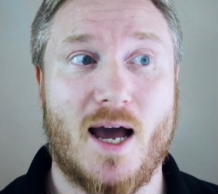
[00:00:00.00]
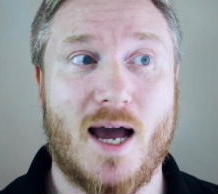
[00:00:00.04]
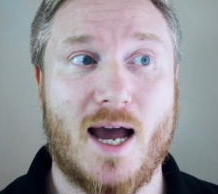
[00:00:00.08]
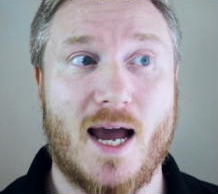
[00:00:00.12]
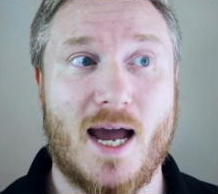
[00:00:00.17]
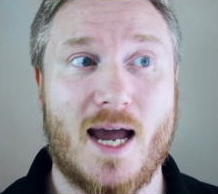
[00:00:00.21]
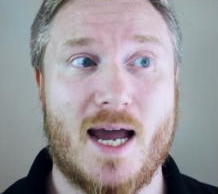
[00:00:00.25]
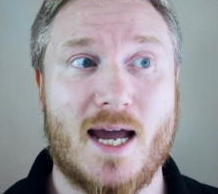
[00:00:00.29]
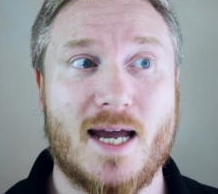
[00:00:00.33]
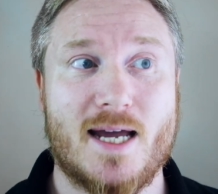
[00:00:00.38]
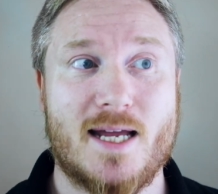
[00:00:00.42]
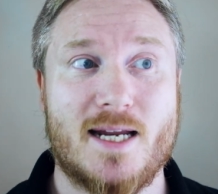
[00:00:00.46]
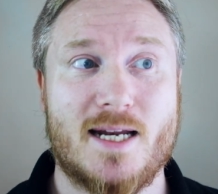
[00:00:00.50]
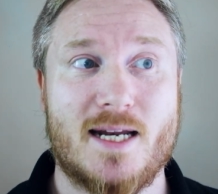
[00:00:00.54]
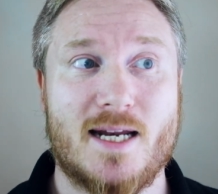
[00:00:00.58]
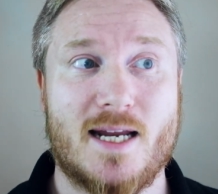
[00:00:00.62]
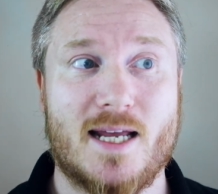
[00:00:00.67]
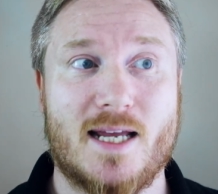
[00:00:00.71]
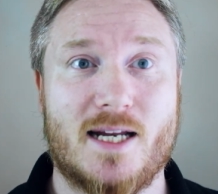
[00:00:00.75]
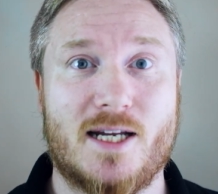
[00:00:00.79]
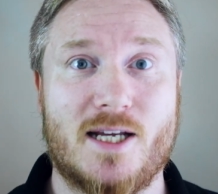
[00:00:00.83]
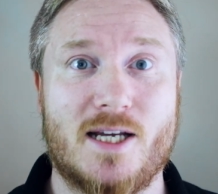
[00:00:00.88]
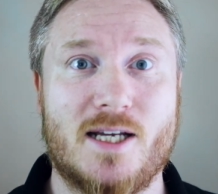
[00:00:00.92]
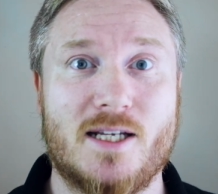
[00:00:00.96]
And
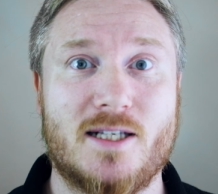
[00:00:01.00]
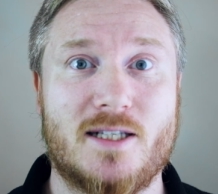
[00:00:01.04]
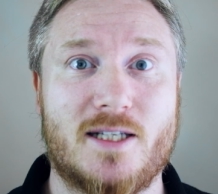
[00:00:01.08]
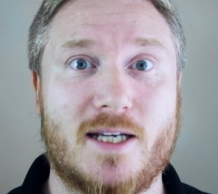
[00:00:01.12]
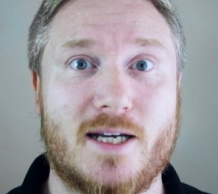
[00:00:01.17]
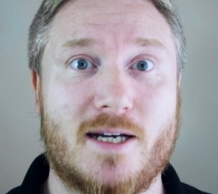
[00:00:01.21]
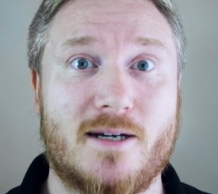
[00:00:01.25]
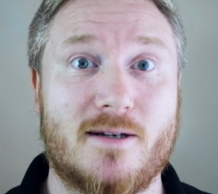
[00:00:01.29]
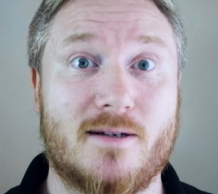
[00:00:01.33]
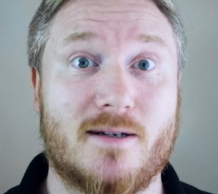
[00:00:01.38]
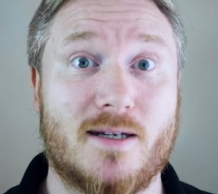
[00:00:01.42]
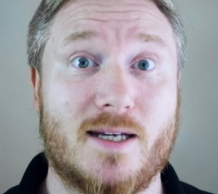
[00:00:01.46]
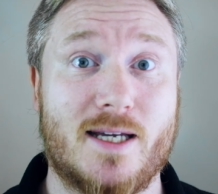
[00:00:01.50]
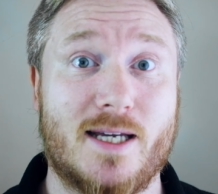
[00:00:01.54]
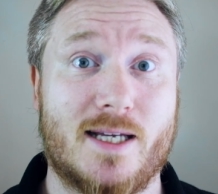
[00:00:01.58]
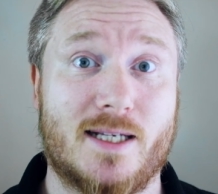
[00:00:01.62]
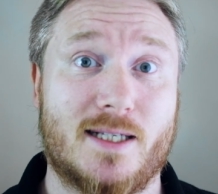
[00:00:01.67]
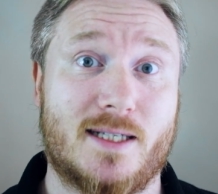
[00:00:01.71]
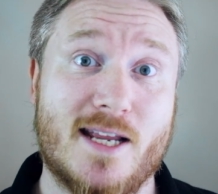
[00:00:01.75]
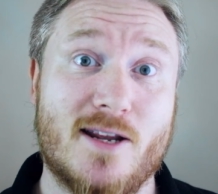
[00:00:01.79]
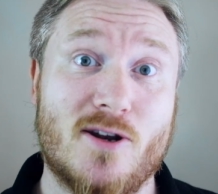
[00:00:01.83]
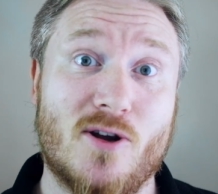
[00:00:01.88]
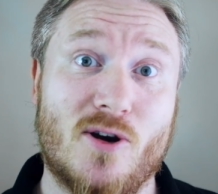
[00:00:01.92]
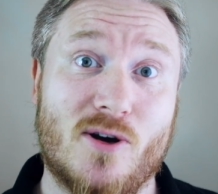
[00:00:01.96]
it turns out
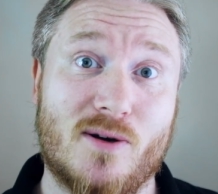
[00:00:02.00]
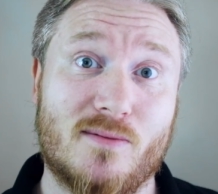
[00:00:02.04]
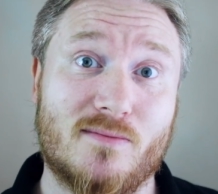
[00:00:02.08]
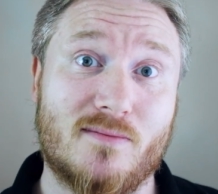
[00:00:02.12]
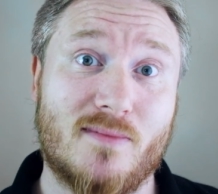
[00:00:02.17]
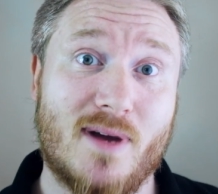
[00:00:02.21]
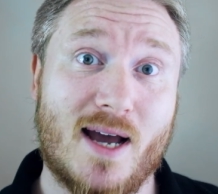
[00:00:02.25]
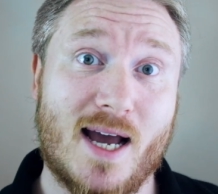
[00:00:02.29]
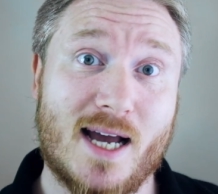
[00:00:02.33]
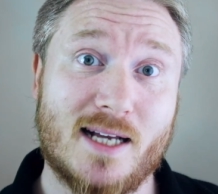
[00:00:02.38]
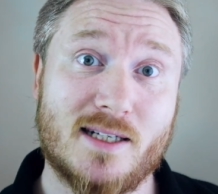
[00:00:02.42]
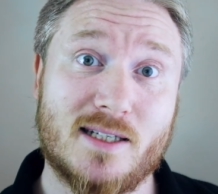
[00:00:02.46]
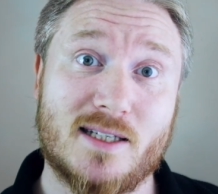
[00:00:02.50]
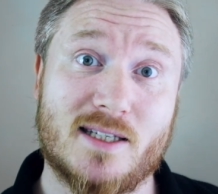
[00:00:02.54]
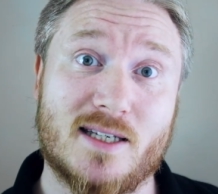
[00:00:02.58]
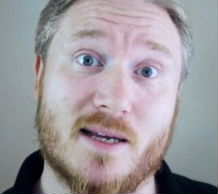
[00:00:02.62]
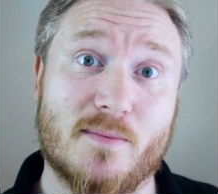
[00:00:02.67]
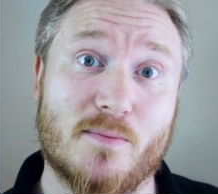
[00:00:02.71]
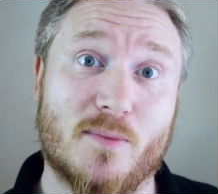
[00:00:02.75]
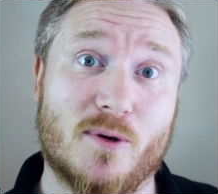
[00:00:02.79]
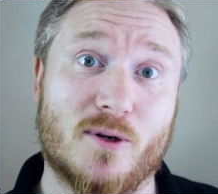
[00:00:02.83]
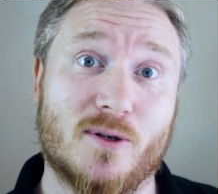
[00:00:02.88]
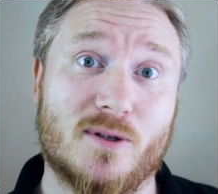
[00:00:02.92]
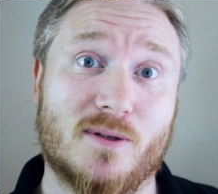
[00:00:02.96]
it's not as
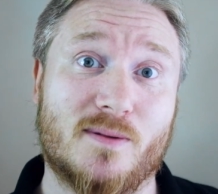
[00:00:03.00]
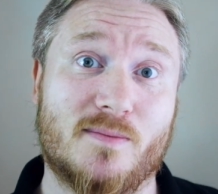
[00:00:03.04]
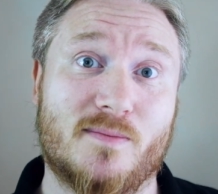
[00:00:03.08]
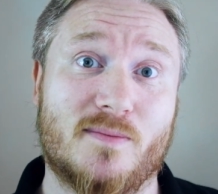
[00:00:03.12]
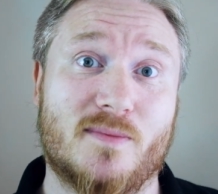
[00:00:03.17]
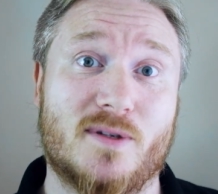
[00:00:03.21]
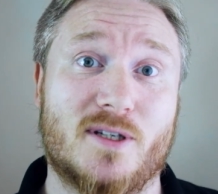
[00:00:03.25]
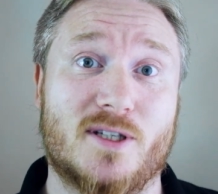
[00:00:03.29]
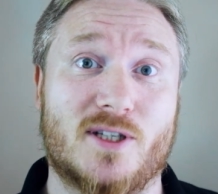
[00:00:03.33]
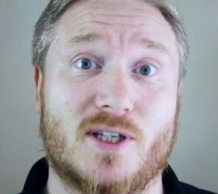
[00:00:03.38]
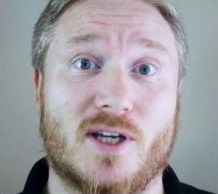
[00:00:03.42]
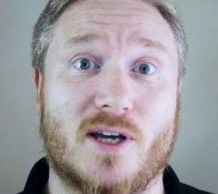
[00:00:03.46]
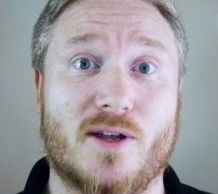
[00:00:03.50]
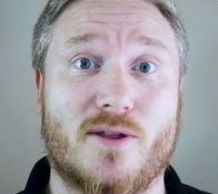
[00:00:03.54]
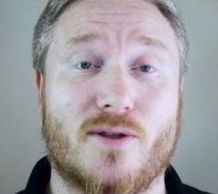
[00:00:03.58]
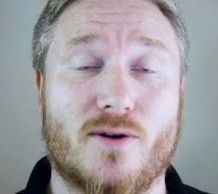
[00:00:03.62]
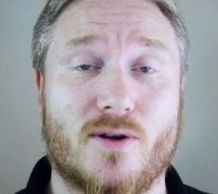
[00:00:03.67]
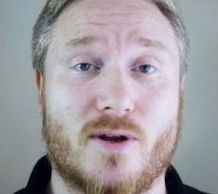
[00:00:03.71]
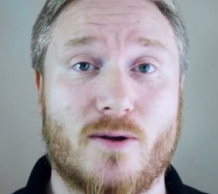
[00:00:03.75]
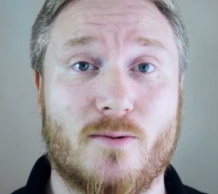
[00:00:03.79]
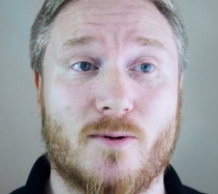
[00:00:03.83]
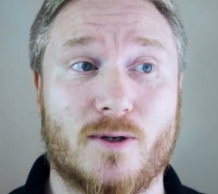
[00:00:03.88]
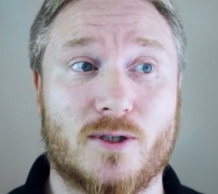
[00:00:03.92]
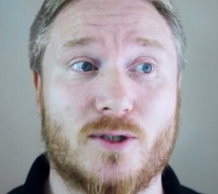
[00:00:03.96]
simple as I
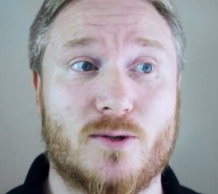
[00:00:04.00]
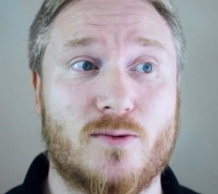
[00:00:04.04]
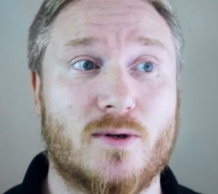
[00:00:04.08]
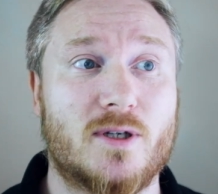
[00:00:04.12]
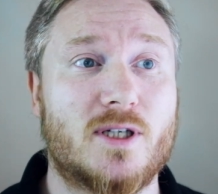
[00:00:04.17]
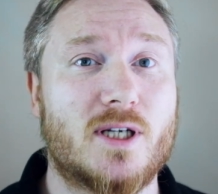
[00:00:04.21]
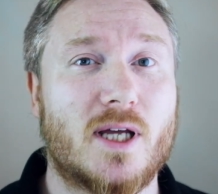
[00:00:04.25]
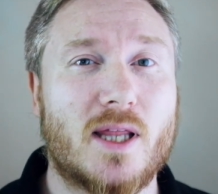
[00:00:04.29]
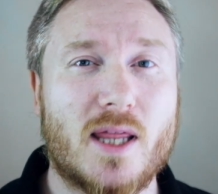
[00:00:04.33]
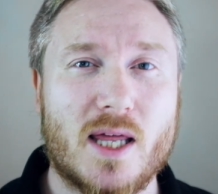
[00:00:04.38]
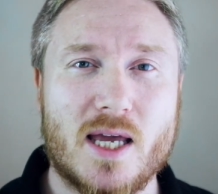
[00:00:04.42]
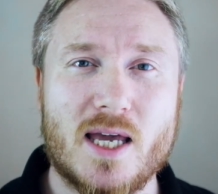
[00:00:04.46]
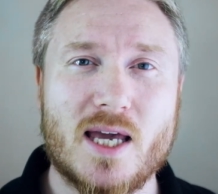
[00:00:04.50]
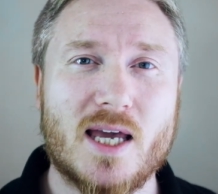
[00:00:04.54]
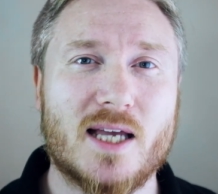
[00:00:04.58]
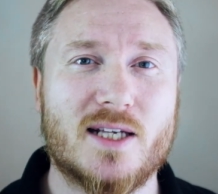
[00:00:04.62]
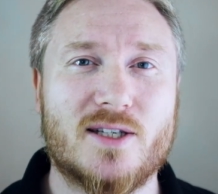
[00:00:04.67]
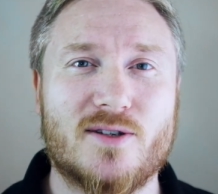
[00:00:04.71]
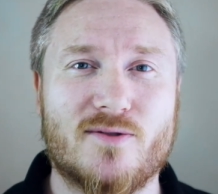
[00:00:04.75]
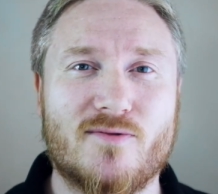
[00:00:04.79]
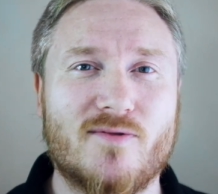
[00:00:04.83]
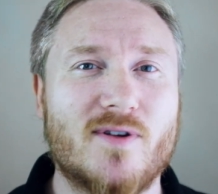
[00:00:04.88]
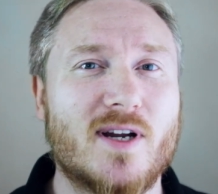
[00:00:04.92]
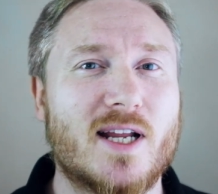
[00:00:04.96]
thought it was, which I think
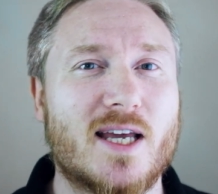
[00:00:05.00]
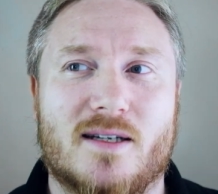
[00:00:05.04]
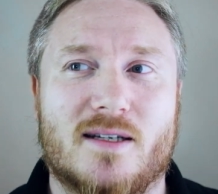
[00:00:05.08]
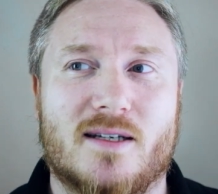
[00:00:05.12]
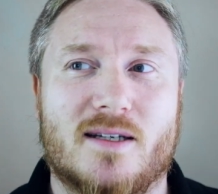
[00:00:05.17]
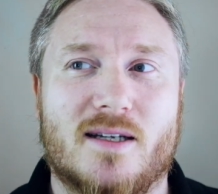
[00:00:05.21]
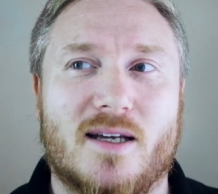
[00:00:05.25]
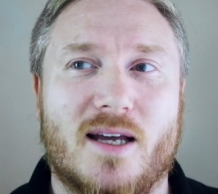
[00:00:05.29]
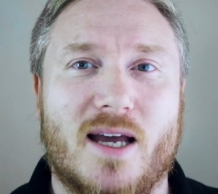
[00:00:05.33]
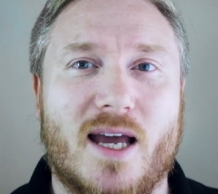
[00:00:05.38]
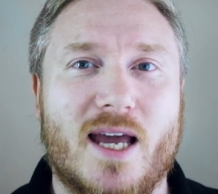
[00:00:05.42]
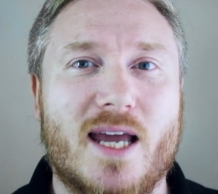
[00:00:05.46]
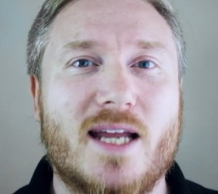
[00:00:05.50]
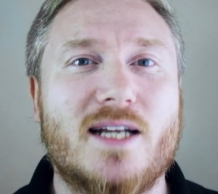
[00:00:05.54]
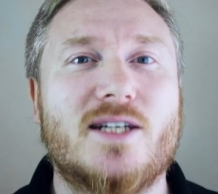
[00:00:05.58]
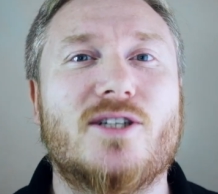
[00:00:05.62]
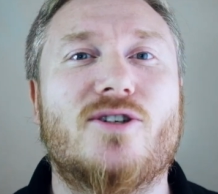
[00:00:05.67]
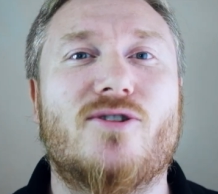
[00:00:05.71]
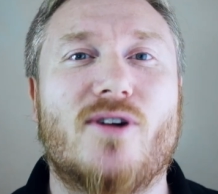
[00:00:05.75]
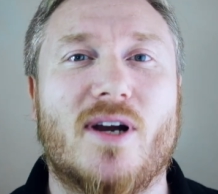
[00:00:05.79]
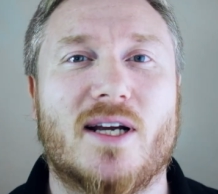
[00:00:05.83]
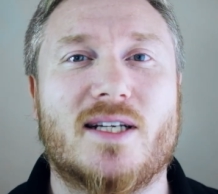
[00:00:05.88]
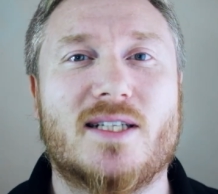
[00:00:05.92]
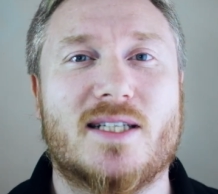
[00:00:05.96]
is a really
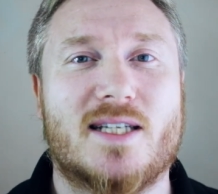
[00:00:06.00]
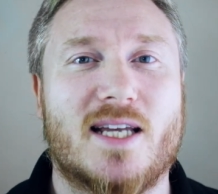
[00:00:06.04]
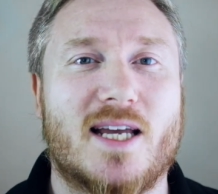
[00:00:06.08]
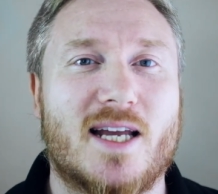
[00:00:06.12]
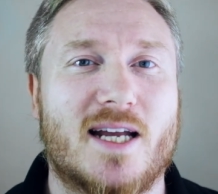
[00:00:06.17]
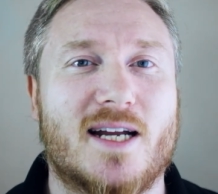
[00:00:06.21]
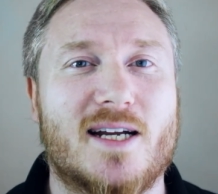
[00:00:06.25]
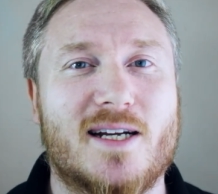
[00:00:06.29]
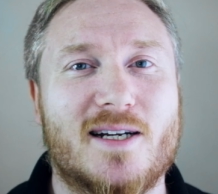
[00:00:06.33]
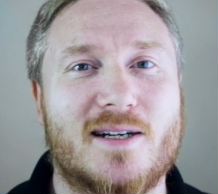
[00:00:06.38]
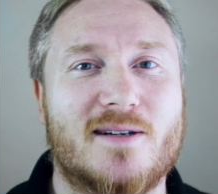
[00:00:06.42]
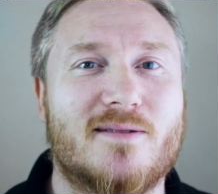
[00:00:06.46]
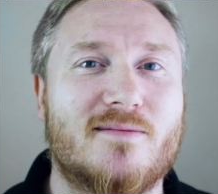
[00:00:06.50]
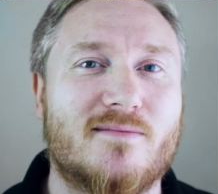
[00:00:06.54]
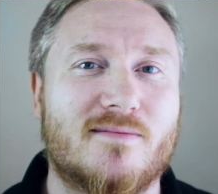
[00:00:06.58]
interesting